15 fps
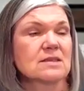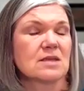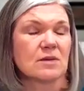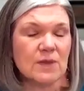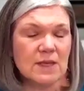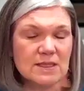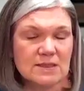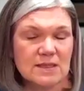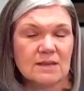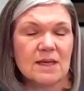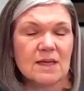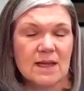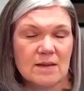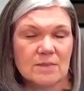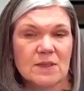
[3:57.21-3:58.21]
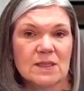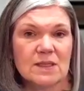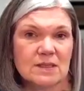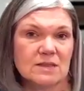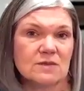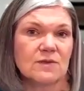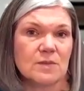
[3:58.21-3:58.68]
So they sent the
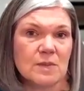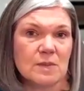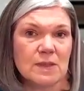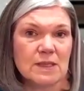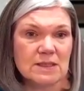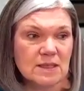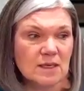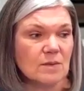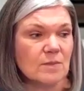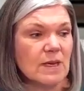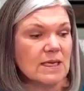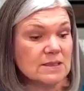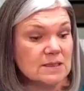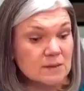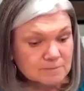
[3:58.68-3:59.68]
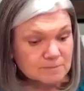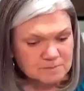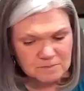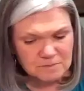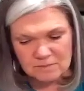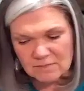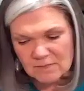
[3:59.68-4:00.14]
ambulance from the military base.
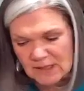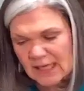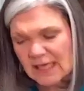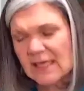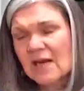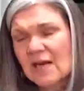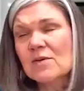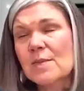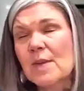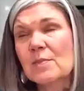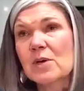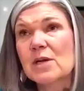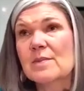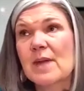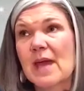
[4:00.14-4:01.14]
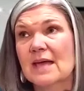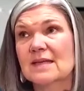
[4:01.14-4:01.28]
And I remember him